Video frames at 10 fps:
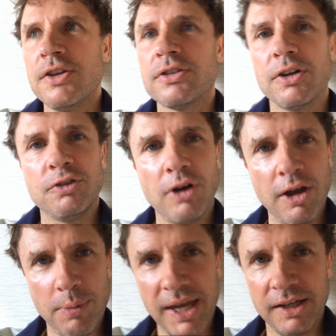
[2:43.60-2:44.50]
So I
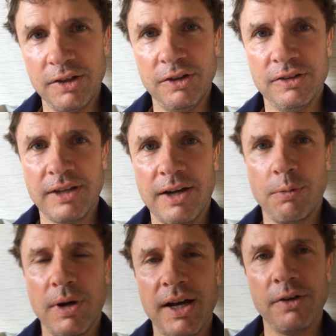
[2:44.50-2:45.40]
drove back into New
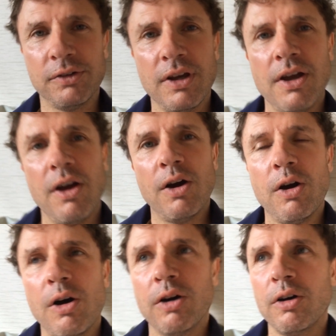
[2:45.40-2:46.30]
South Wales.
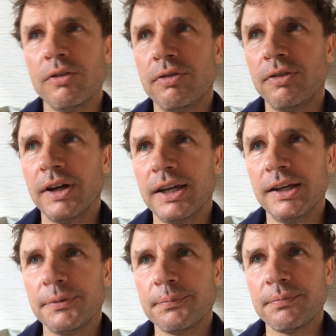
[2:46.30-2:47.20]
I got
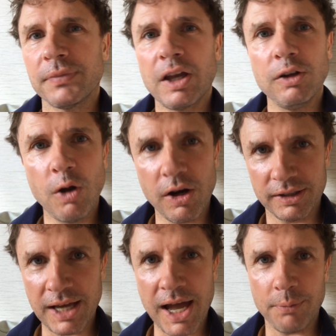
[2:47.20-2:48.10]
fucking
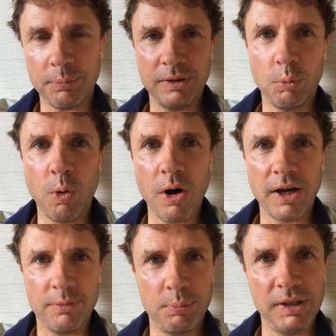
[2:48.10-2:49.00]
locked up at
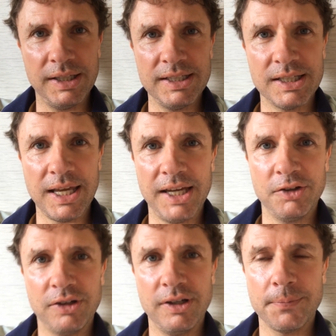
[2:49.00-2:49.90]
Wagga police
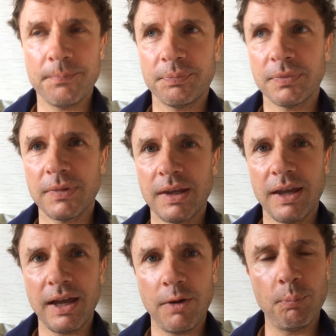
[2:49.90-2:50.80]
station.
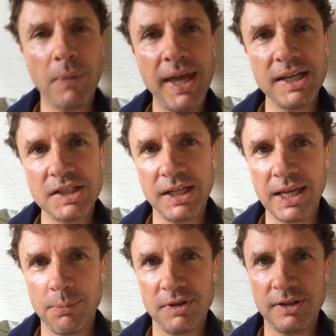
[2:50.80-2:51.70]
I managed to
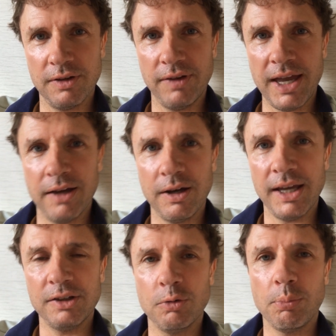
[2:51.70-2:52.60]
get myself out. I
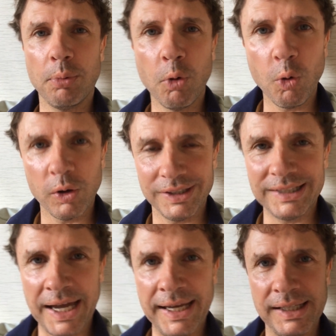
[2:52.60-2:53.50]
had to
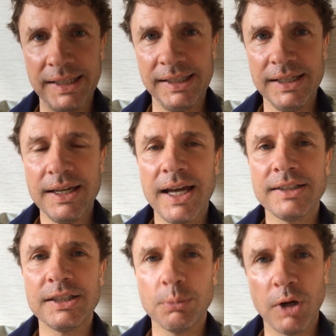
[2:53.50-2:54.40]
report daily
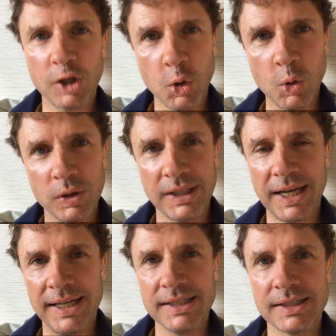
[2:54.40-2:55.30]
until my court
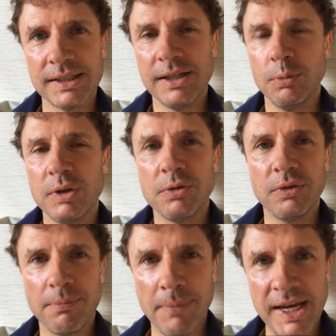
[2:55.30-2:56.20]
case, which
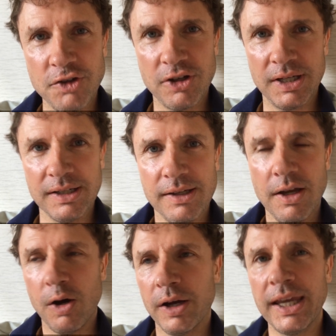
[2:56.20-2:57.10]
was a mention.
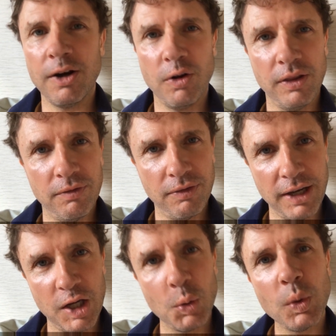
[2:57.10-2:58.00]
I get on the
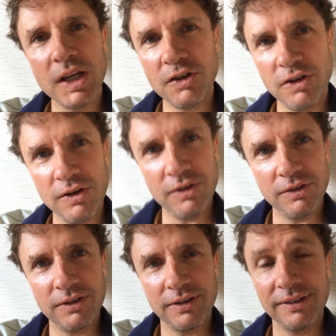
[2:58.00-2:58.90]
fucking Win
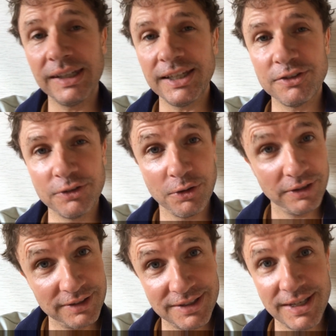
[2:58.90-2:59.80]
News as the lead
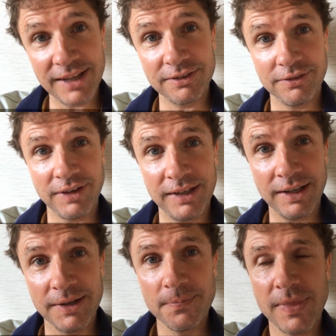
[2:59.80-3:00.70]
story as a sex
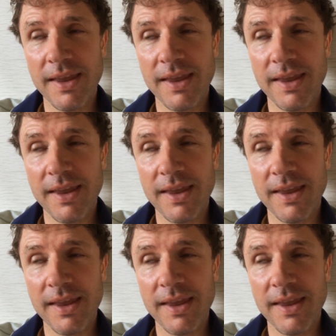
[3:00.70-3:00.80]
offender,